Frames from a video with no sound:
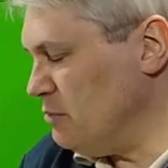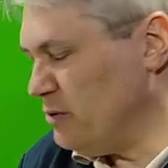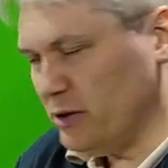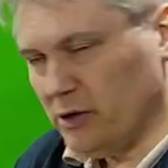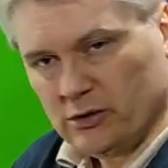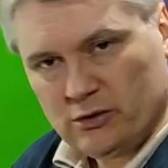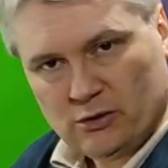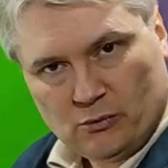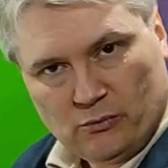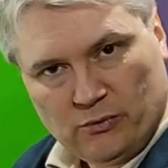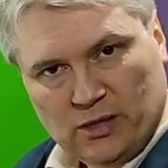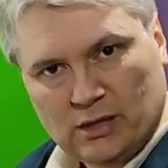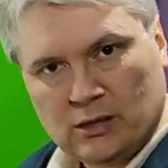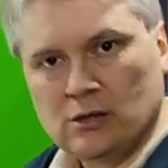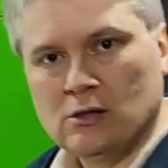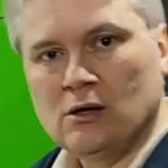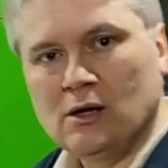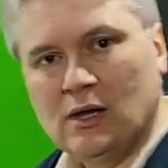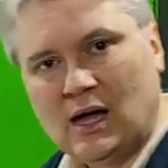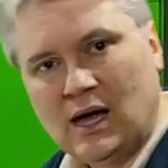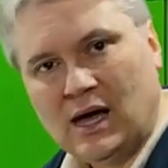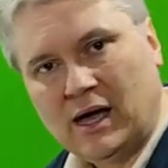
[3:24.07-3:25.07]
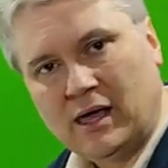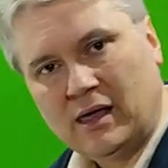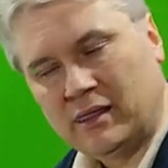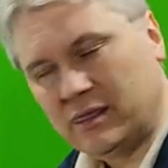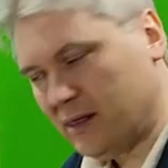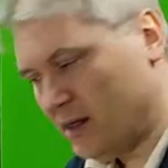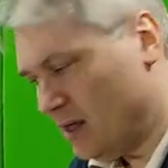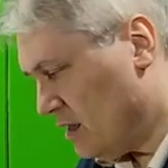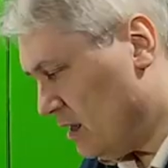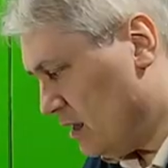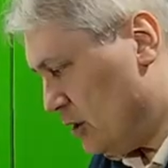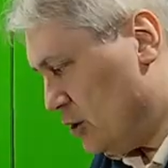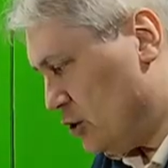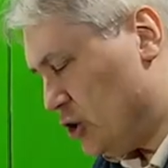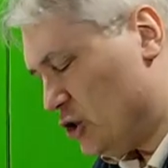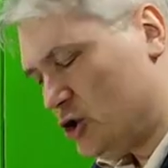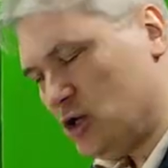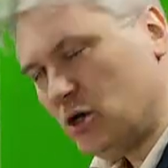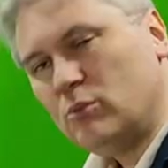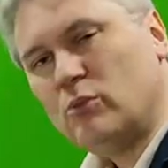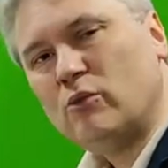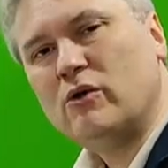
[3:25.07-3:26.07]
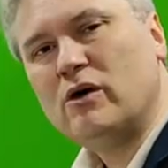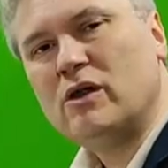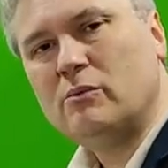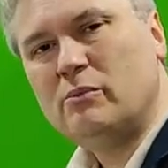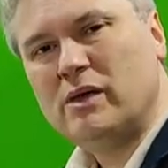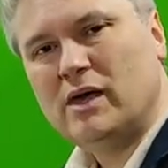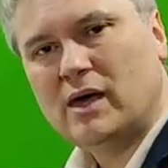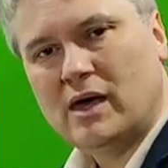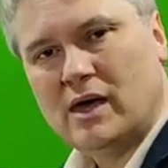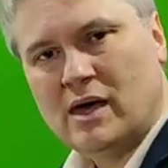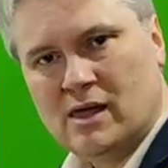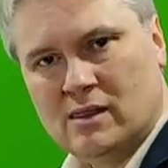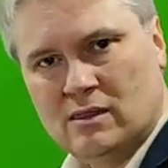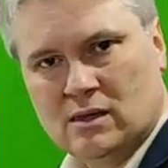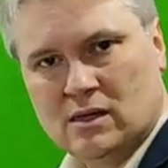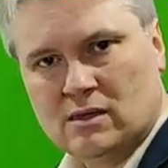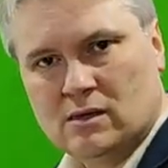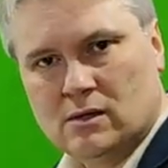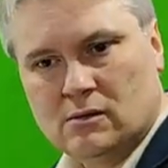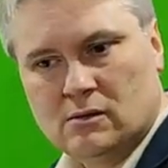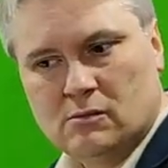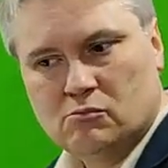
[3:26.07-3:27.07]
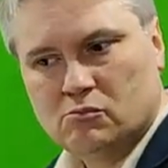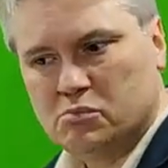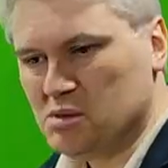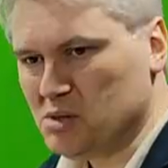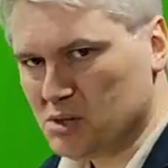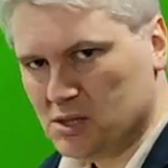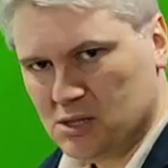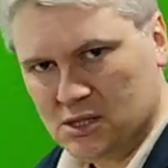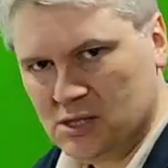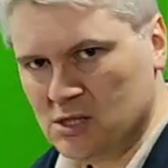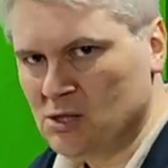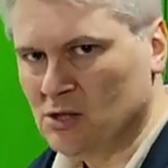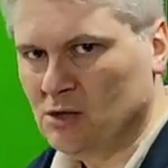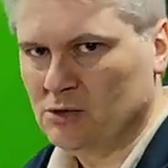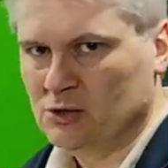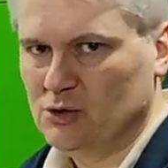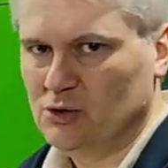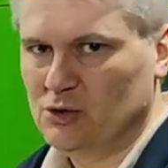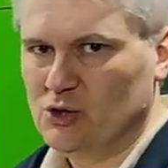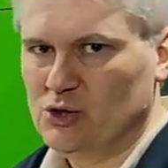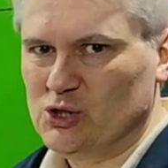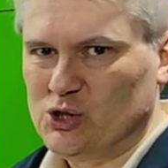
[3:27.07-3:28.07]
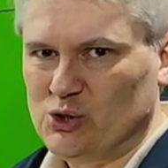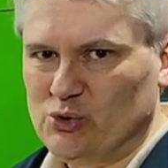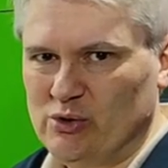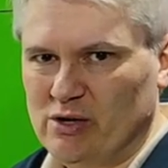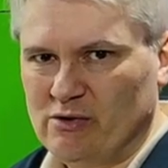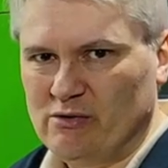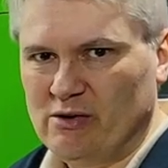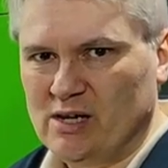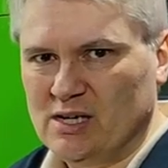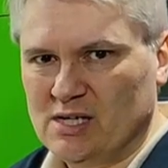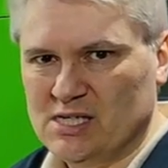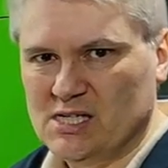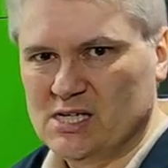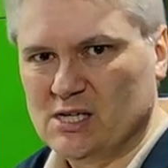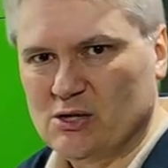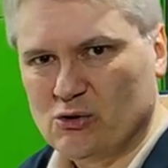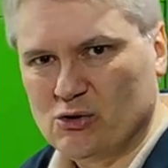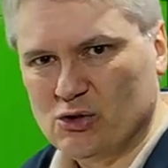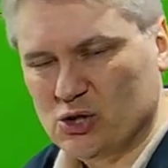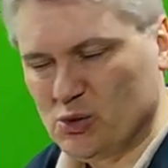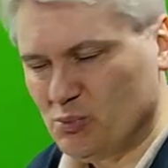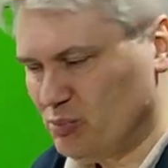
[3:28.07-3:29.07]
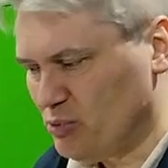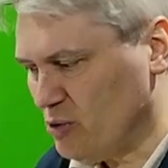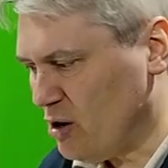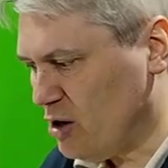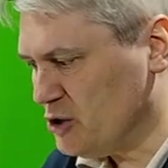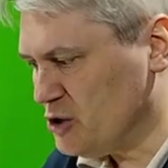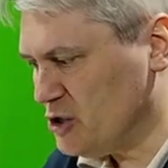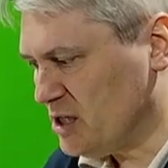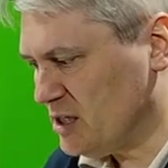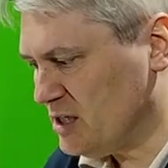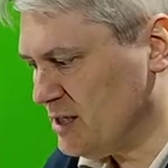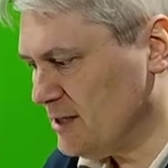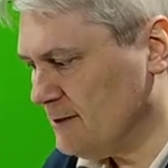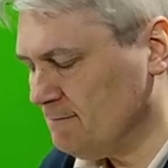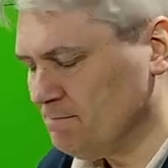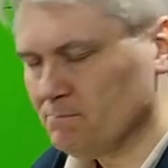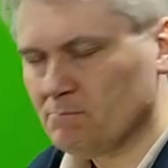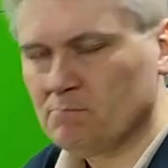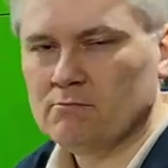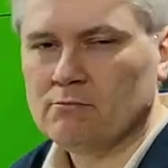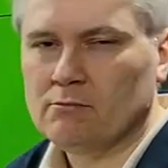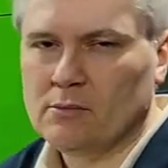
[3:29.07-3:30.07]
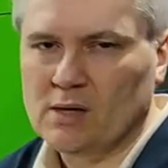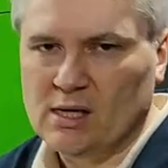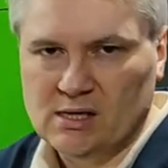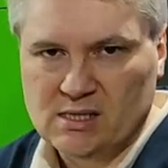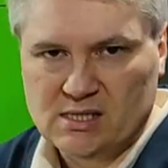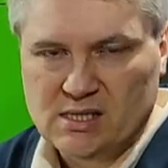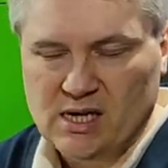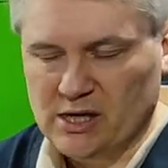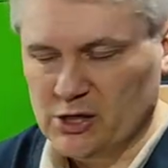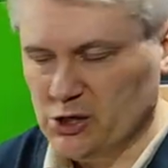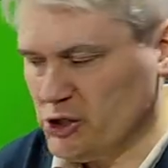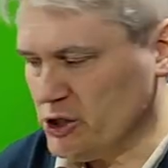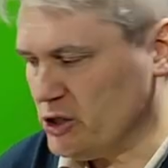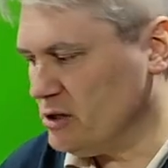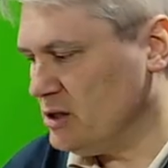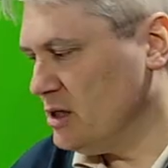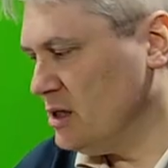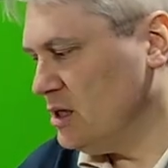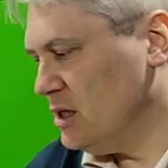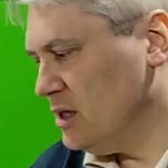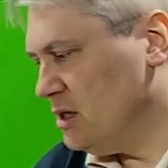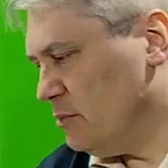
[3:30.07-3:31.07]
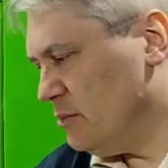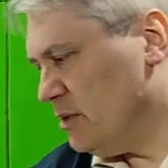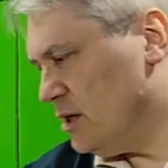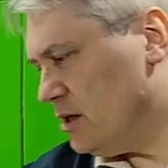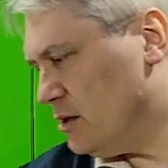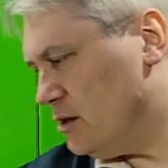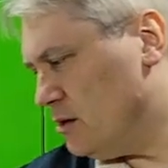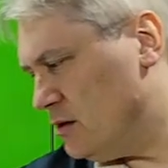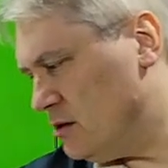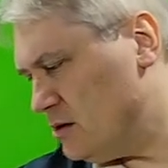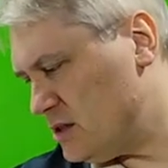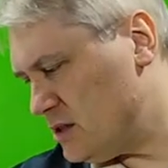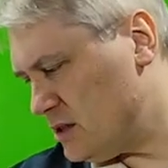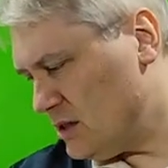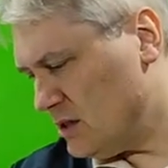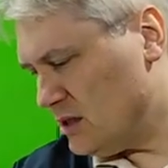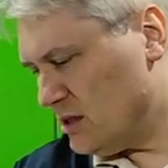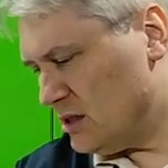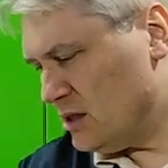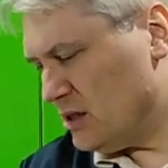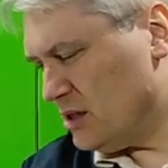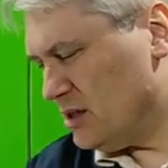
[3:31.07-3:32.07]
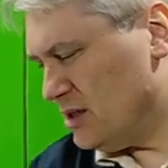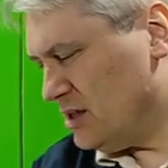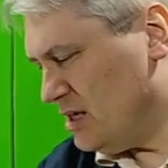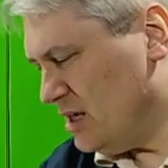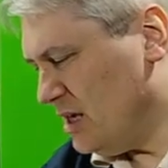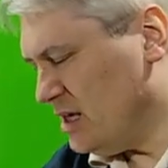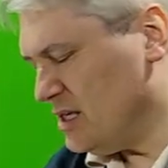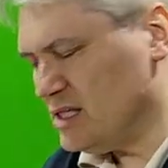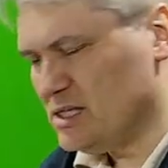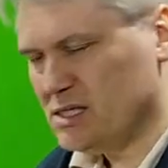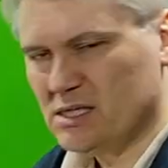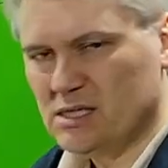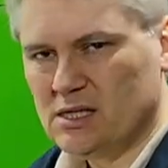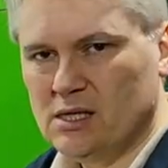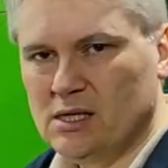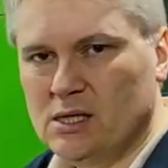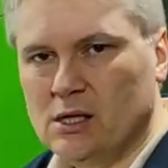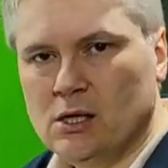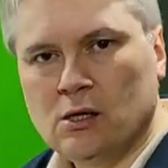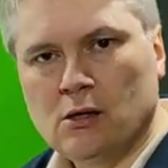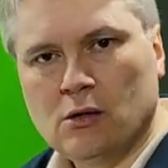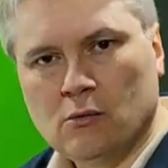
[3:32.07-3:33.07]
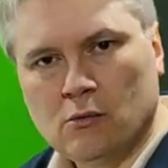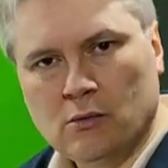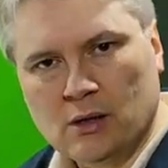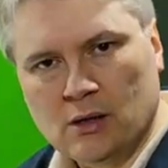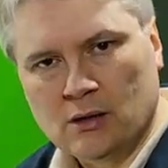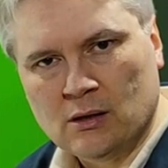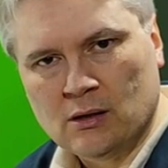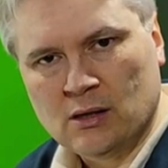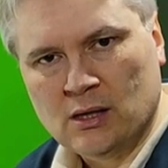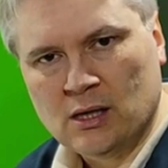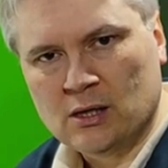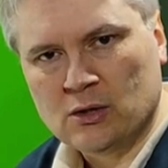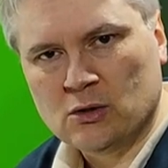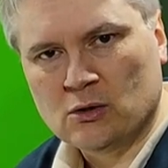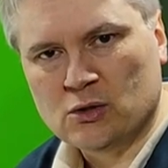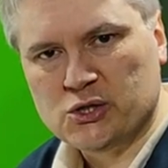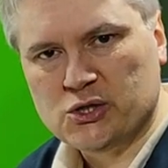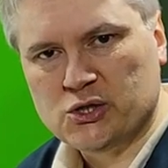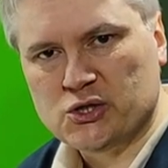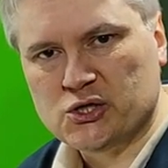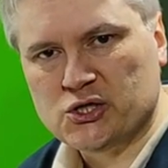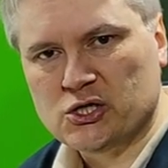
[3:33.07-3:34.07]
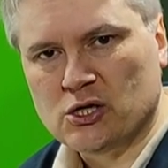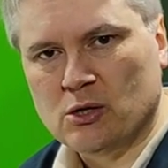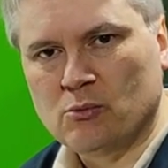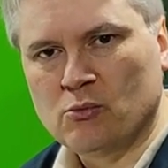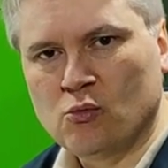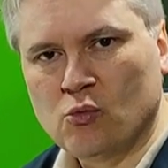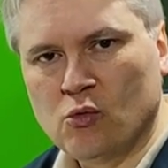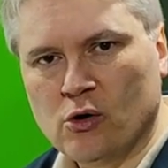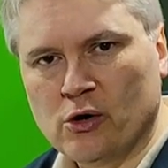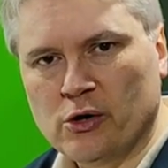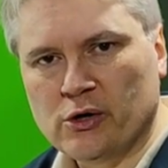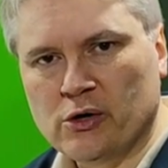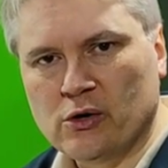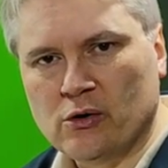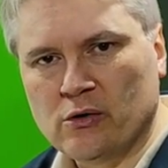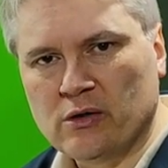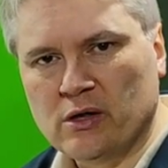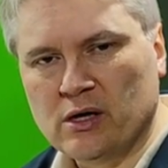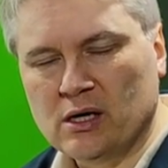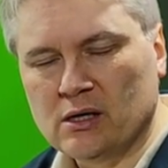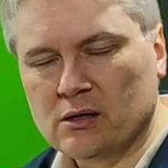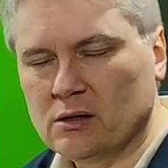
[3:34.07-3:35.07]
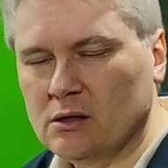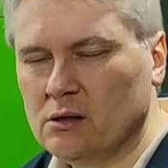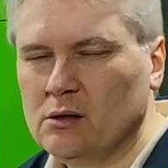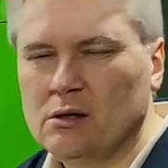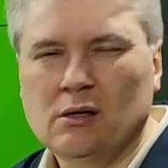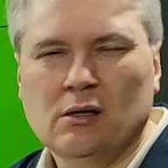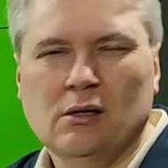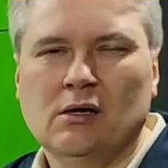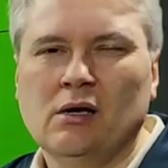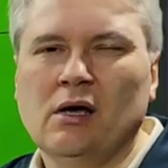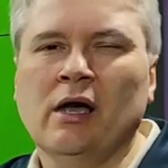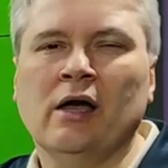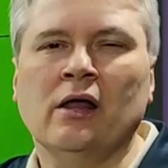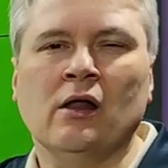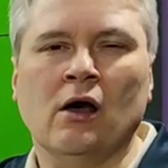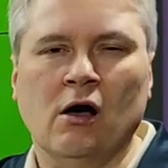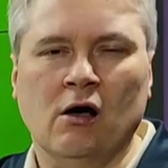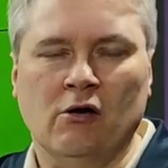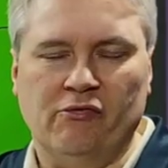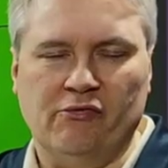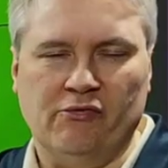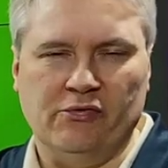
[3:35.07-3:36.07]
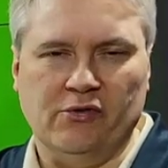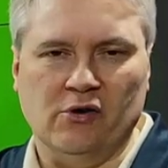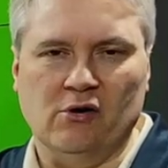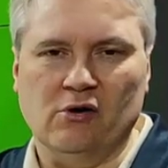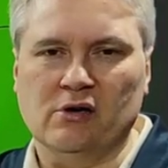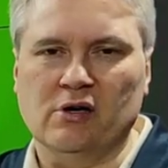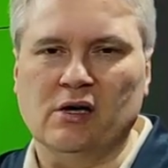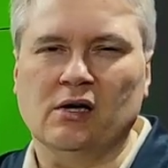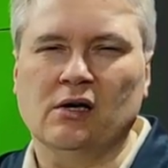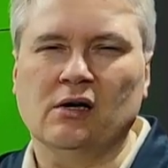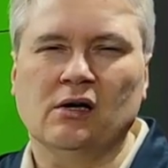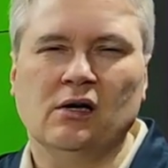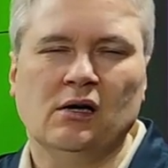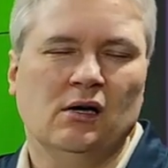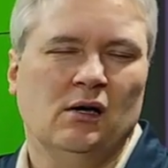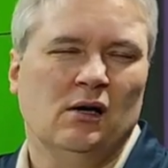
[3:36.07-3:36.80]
But with the life, the dome will be ended, but not the thrilling circus project section, because this will need also some work on it. Enough talking.